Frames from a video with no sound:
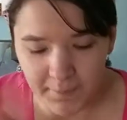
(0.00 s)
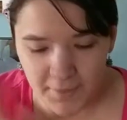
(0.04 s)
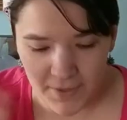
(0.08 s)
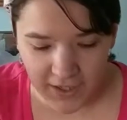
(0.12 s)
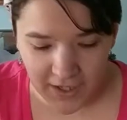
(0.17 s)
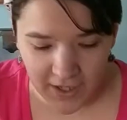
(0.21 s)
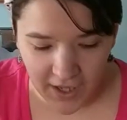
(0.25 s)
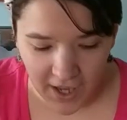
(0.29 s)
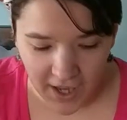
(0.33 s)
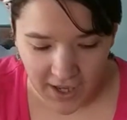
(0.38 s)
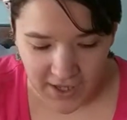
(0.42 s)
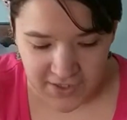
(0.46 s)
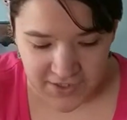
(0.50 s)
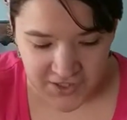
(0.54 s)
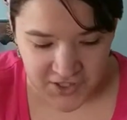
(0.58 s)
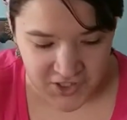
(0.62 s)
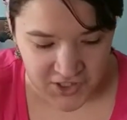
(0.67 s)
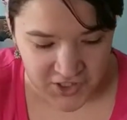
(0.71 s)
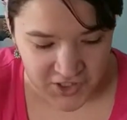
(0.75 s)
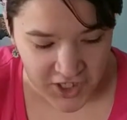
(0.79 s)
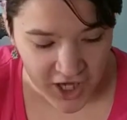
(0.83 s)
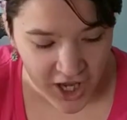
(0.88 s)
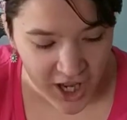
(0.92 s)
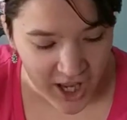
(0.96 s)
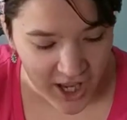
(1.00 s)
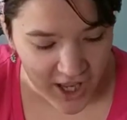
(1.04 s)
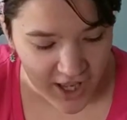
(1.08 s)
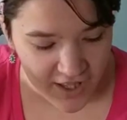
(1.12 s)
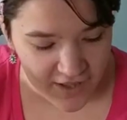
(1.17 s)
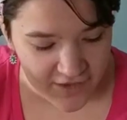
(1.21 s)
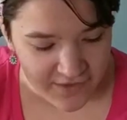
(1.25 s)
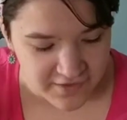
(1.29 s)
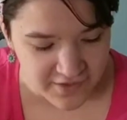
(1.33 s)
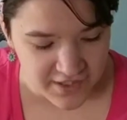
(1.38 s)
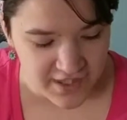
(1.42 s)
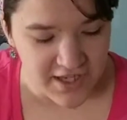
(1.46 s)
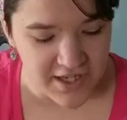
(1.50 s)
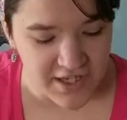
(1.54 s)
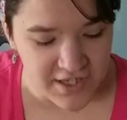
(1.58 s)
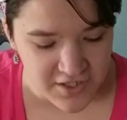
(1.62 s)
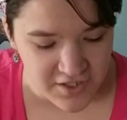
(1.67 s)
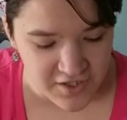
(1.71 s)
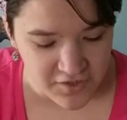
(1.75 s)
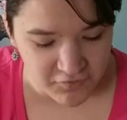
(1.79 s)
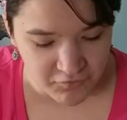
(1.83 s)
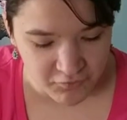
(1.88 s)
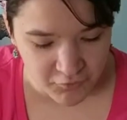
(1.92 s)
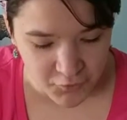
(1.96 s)
but I saw
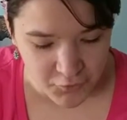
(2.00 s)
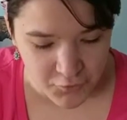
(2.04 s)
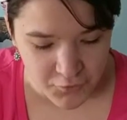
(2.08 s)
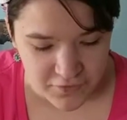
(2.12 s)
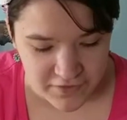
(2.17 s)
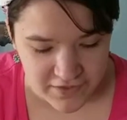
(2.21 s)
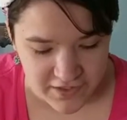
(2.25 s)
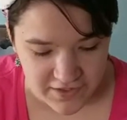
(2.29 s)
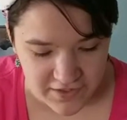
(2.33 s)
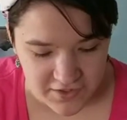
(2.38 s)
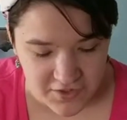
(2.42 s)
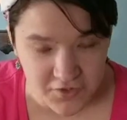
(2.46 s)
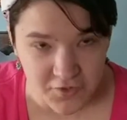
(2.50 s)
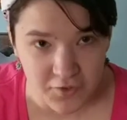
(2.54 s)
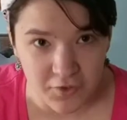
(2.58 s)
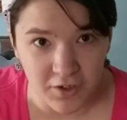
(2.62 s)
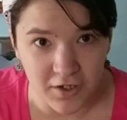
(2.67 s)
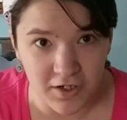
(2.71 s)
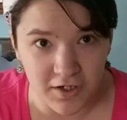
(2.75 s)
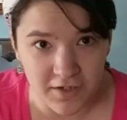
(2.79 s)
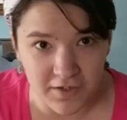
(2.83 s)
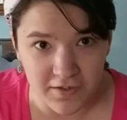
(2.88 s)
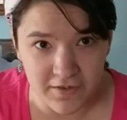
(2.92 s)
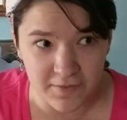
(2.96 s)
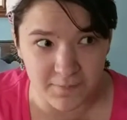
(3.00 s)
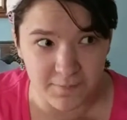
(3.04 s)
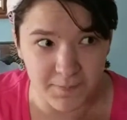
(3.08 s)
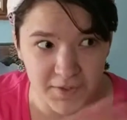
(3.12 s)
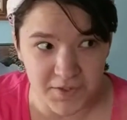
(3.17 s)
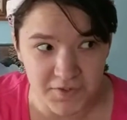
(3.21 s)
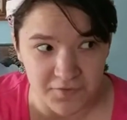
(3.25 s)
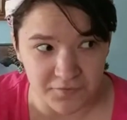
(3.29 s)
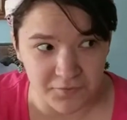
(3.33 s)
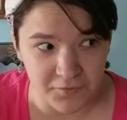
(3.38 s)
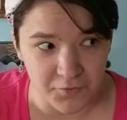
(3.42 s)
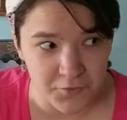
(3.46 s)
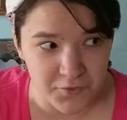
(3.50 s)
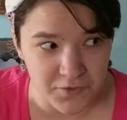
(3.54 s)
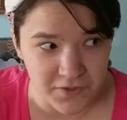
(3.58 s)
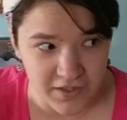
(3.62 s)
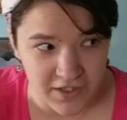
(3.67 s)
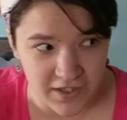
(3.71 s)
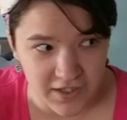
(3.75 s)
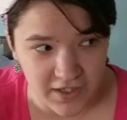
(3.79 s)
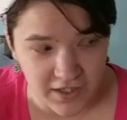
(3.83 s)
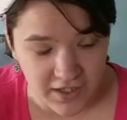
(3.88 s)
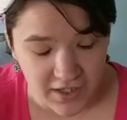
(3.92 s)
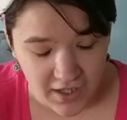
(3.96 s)
these fruits at the store. It's a bunch of fruits
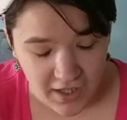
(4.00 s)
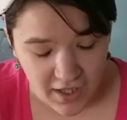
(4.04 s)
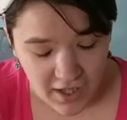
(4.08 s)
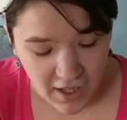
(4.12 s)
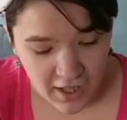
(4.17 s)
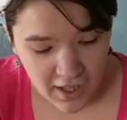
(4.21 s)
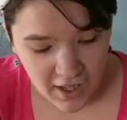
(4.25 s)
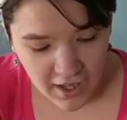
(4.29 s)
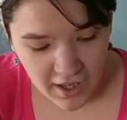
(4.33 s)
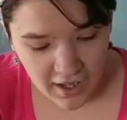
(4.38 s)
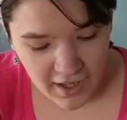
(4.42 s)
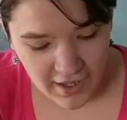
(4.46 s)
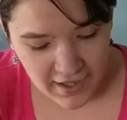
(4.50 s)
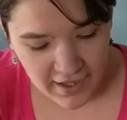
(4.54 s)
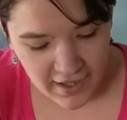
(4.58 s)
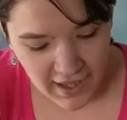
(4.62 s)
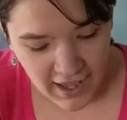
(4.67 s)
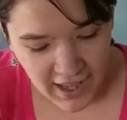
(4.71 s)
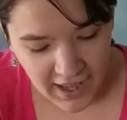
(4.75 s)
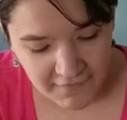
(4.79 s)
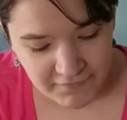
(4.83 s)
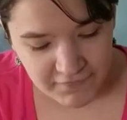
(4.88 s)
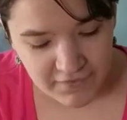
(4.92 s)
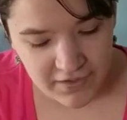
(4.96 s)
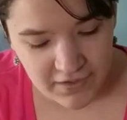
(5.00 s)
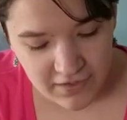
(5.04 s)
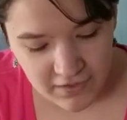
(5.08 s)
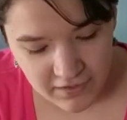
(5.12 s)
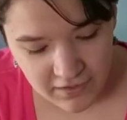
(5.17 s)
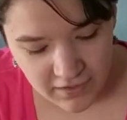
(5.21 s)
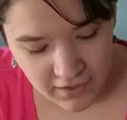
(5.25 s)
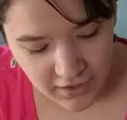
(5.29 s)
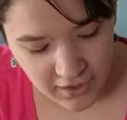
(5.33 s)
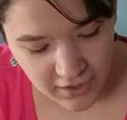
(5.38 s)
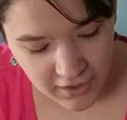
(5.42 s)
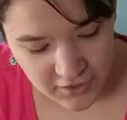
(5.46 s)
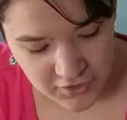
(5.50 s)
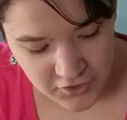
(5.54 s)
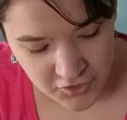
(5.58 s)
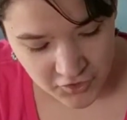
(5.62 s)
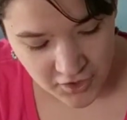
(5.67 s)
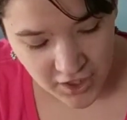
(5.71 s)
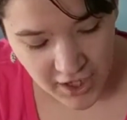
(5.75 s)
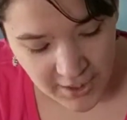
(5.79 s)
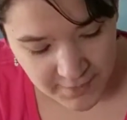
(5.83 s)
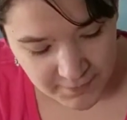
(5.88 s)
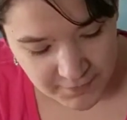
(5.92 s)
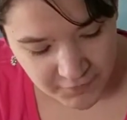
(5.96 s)
that I haven't uh,
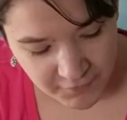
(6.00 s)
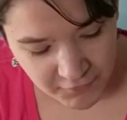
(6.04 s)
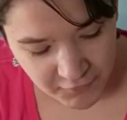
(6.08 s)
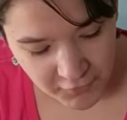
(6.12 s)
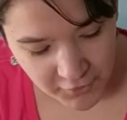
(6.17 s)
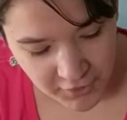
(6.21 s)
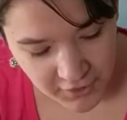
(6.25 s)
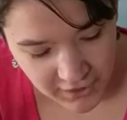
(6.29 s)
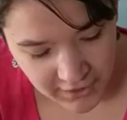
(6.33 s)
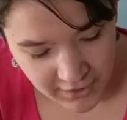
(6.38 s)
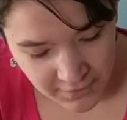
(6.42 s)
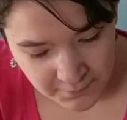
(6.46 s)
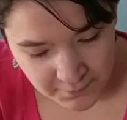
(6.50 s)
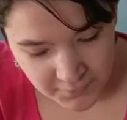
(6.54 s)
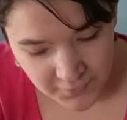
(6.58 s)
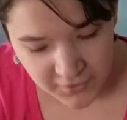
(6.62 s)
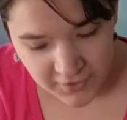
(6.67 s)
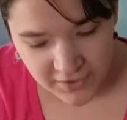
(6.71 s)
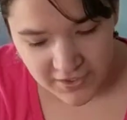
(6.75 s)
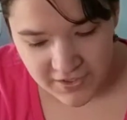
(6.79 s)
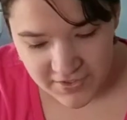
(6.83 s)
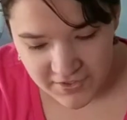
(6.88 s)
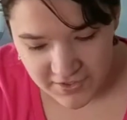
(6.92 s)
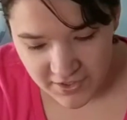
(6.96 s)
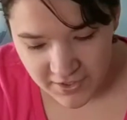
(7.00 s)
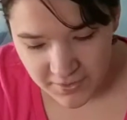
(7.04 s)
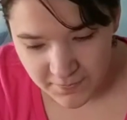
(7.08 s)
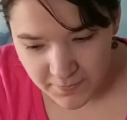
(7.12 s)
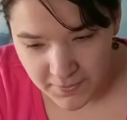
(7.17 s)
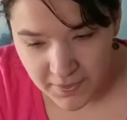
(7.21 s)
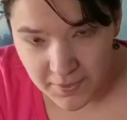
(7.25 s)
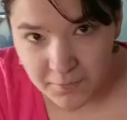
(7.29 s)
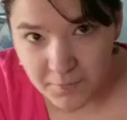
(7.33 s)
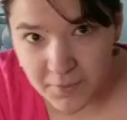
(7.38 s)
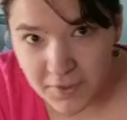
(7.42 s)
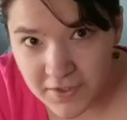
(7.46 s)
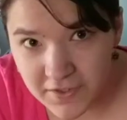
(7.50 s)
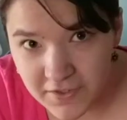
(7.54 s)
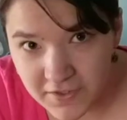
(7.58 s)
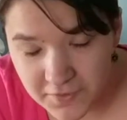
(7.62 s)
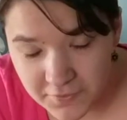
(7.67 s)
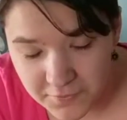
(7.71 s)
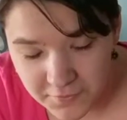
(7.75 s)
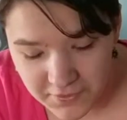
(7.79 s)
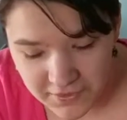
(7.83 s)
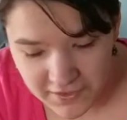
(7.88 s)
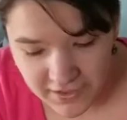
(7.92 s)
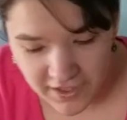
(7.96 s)
tried before, and I'm really excited, but I wanted
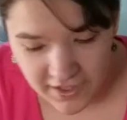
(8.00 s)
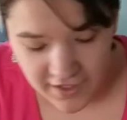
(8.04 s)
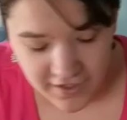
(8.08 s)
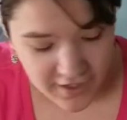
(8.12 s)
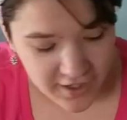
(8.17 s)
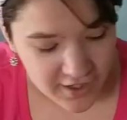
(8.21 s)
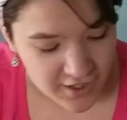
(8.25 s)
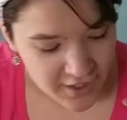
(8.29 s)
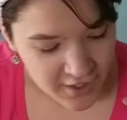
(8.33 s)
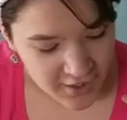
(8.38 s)
to do it again.